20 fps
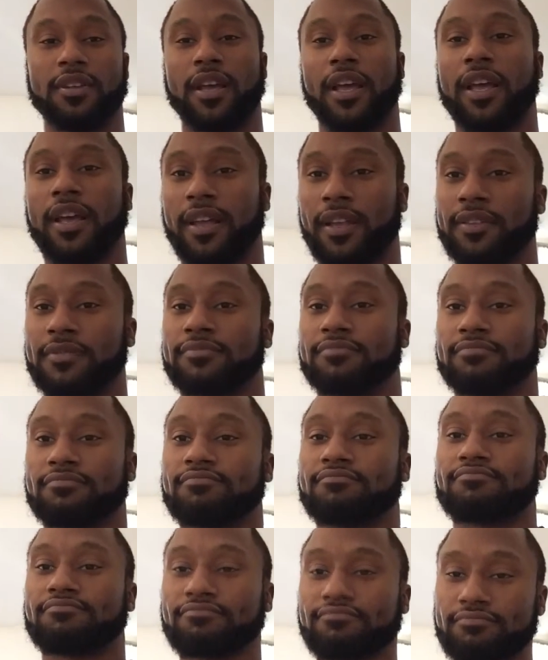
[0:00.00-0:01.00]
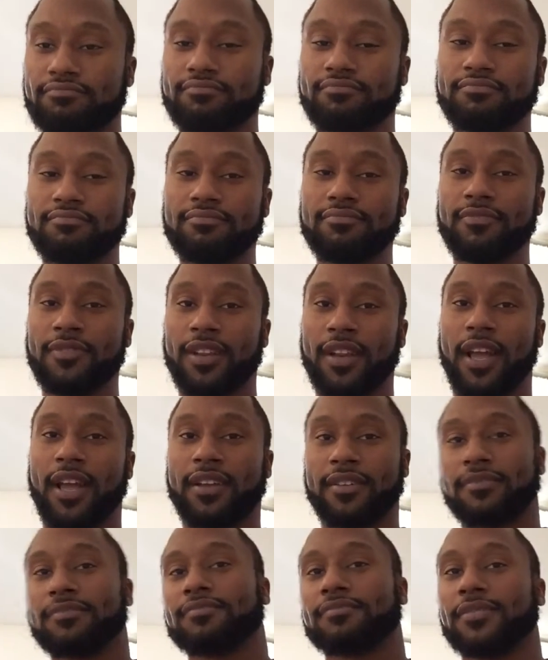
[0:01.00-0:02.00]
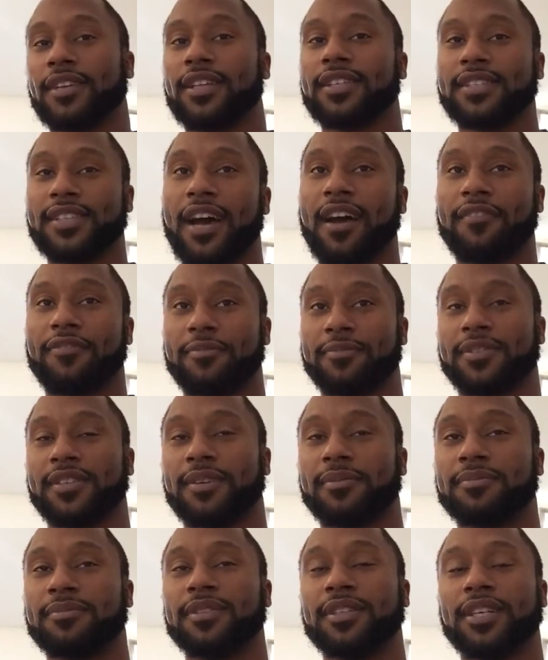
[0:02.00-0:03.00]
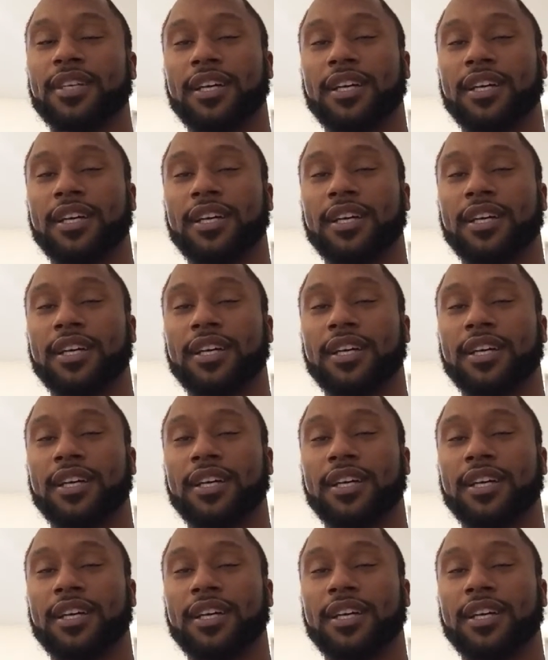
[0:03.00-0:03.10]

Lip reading: and like getting tired from something.